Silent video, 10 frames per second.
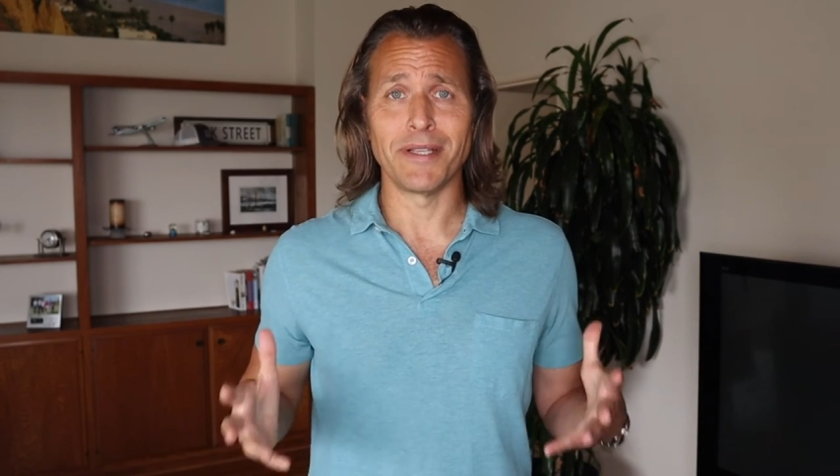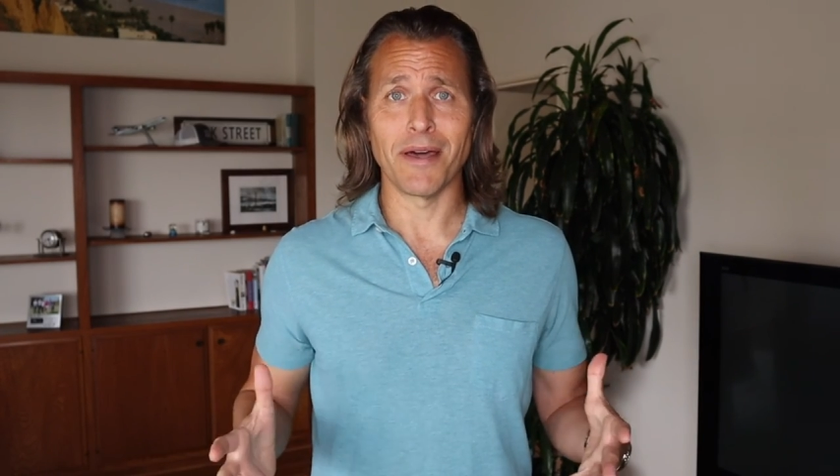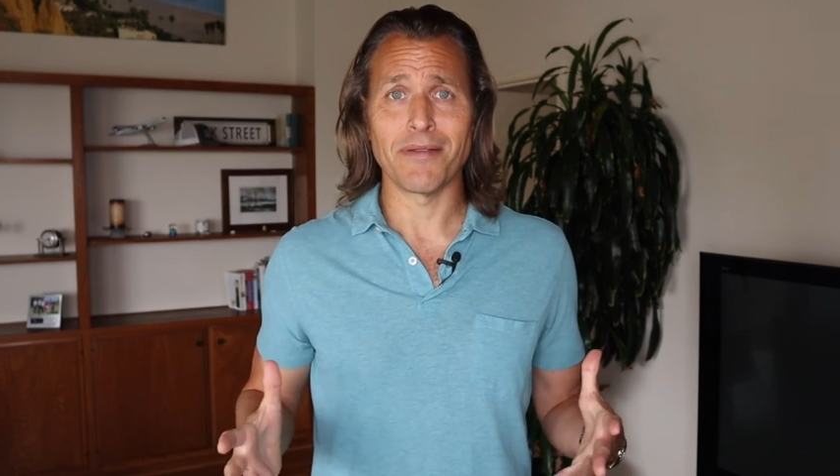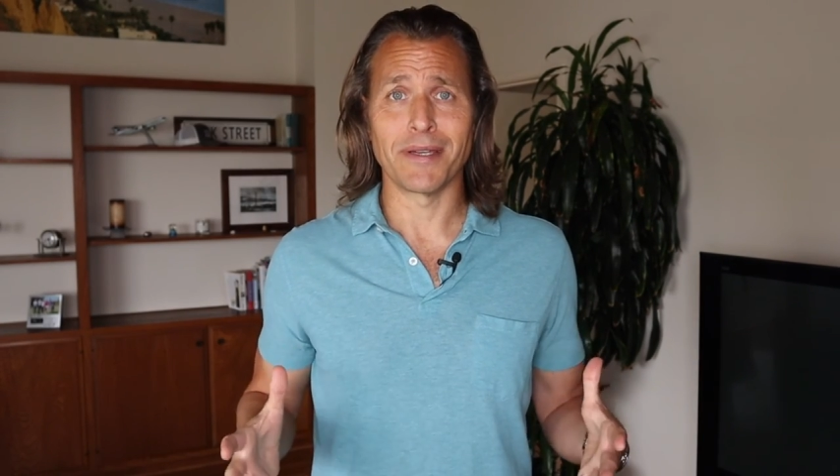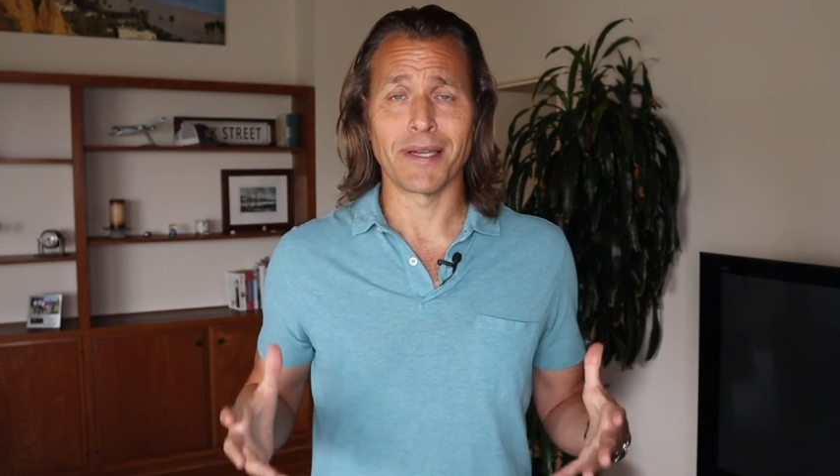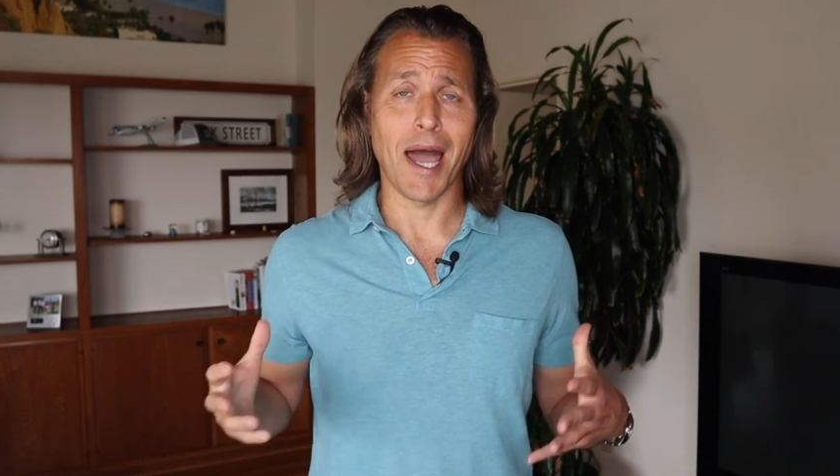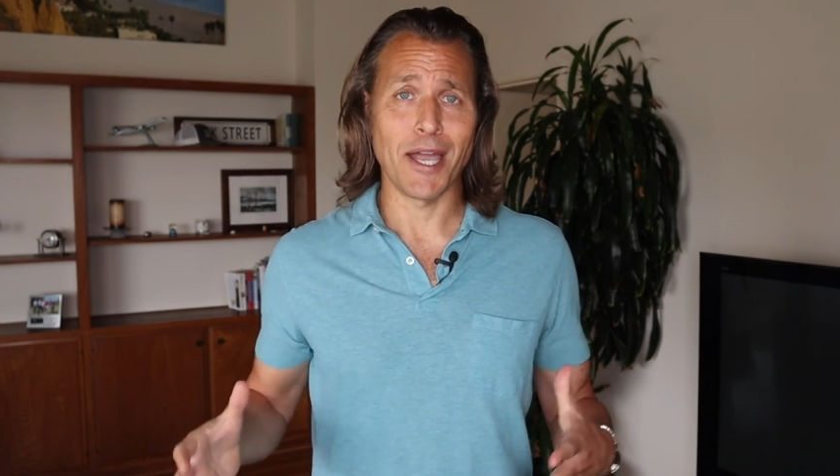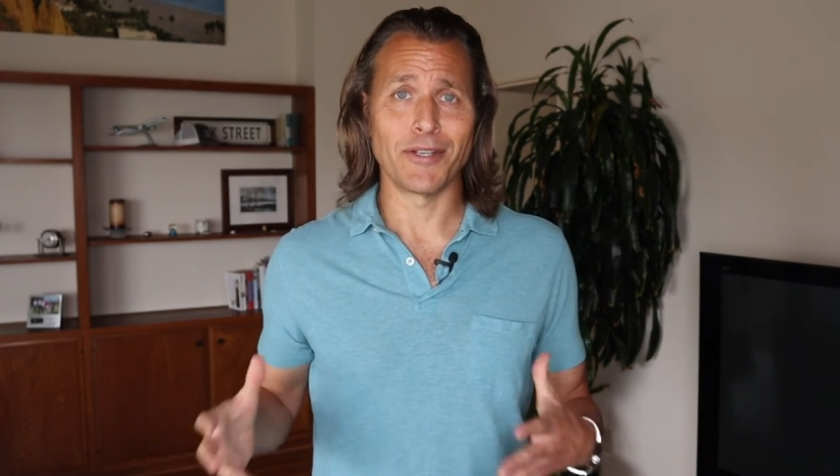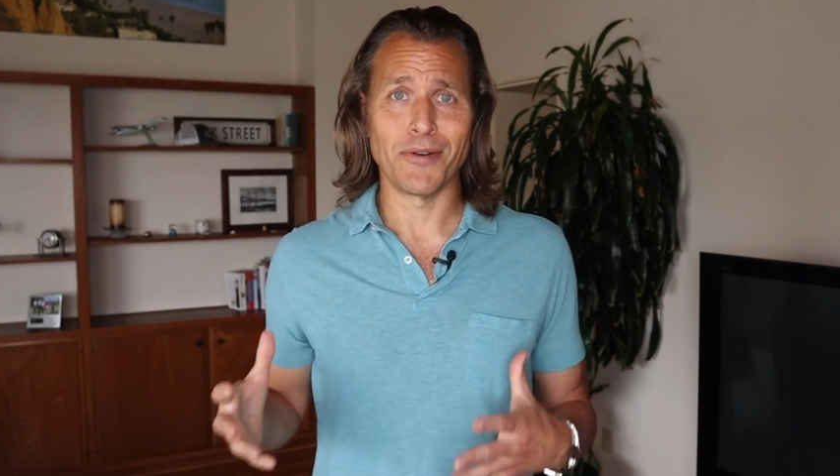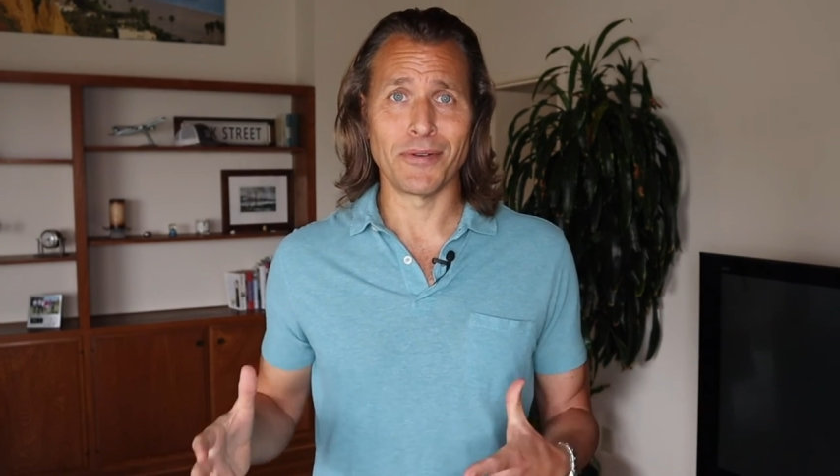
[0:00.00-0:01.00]
nothing,
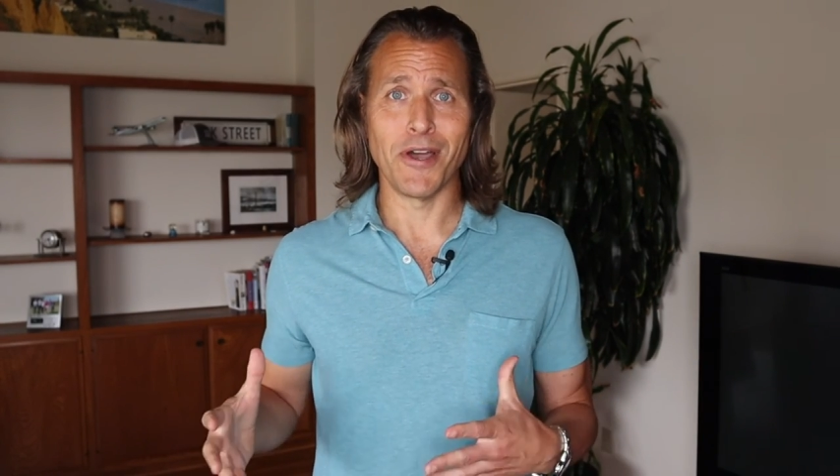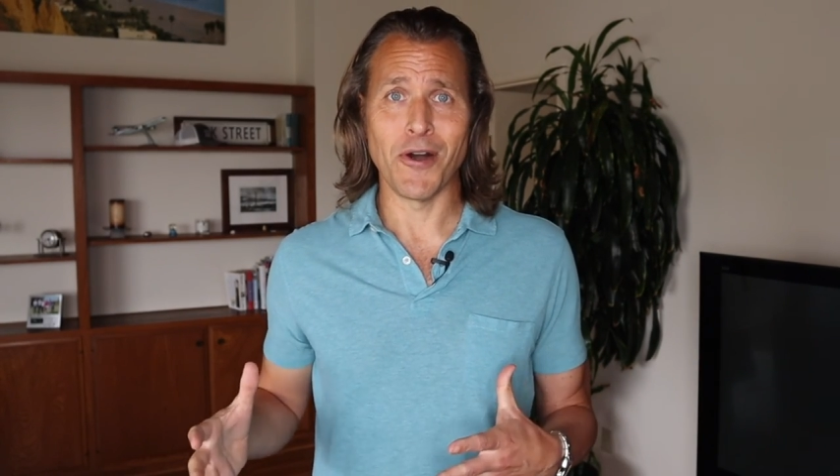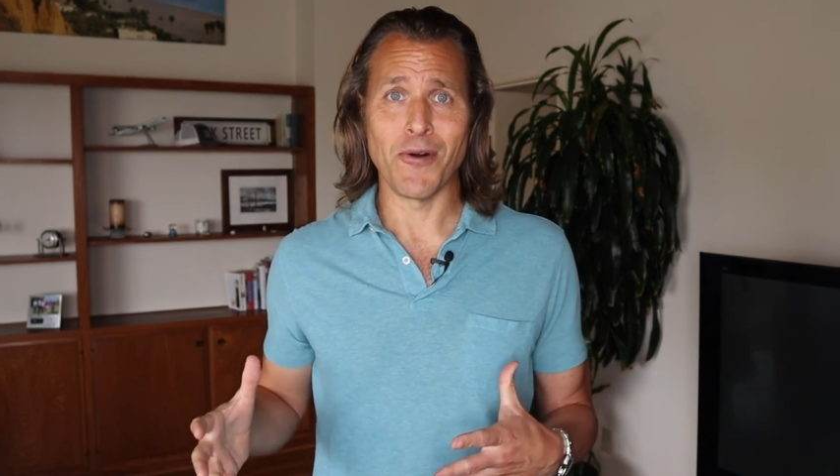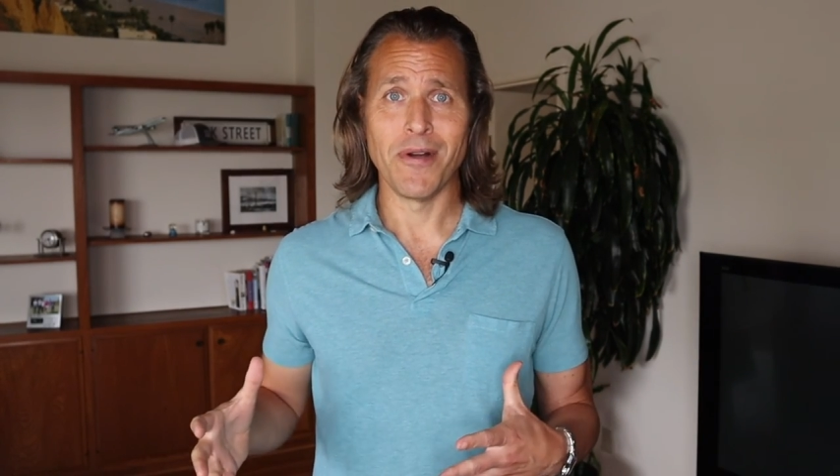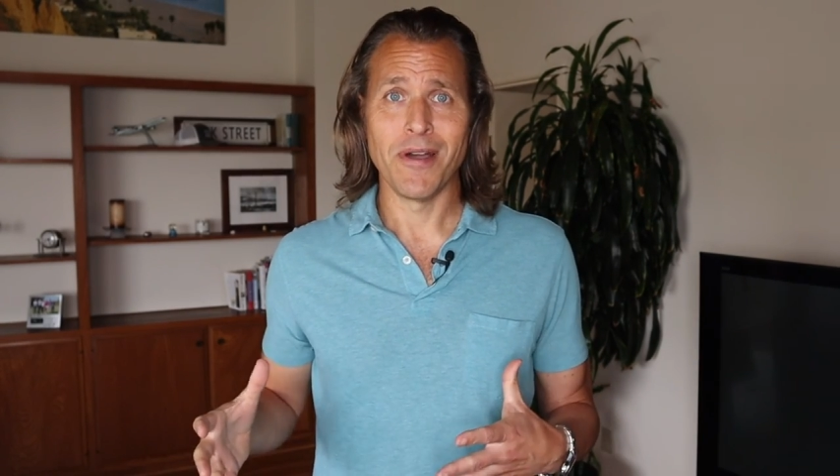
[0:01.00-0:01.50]
I don't know.